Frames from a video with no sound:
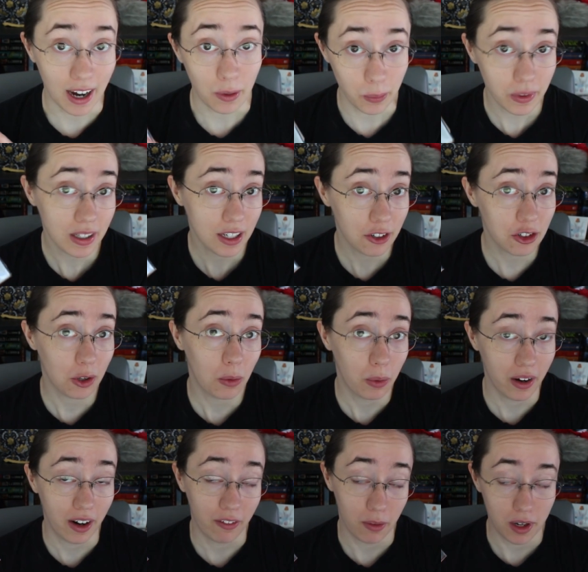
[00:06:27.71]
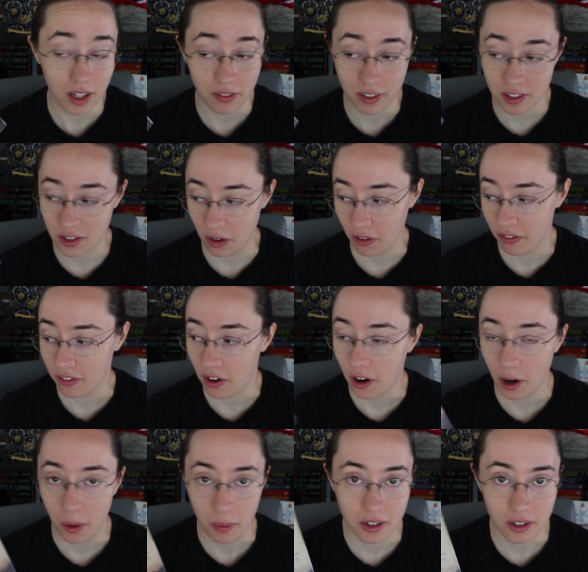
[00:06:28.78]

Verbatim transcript: I really enjoyed what I've read of it so far.